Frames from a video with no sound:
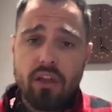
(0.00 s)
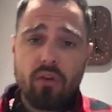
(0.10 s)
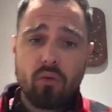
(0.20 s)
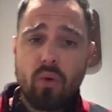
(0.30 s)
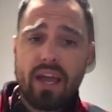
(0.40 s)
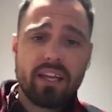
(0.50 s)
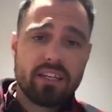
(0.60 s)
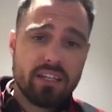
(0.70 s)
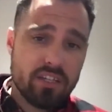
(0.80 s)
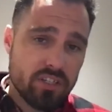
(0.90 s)
the
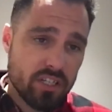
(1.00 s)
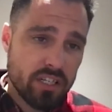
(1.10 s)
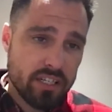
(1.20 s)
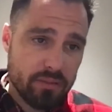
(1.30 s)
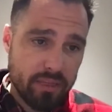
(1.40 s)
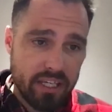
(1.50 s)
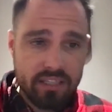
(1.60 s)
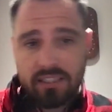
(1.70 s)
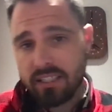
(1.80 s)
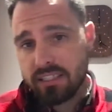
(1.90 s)
recognition as
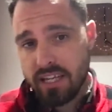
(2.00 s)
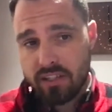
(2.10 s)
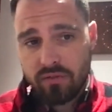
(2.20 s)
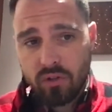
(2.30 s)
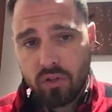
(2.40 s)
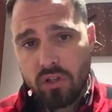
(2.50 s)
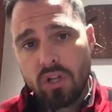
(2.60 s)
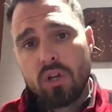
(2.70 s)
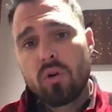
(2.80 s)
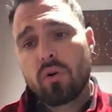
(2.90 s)
being successful
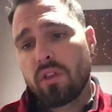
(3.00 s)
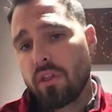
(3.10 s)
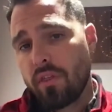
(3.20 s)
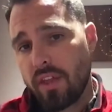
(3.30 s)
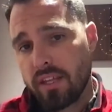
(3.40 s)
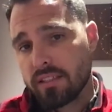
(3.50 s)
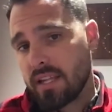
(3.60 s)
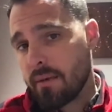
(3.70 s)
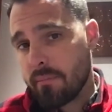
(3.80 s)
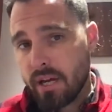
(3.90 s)
or the things
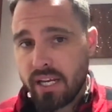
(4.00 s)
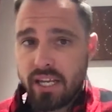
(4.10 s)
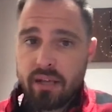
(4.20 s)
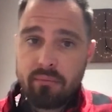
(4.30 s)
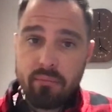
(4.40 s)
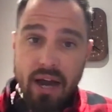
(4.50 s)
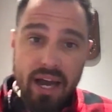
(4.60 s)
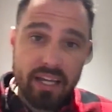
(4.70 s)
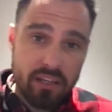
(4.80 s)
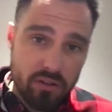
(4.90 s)
that money can
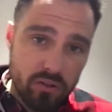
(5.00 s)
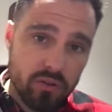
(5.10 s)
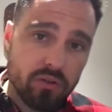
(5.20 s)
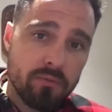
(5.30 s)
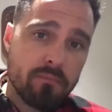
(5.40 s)
buy you,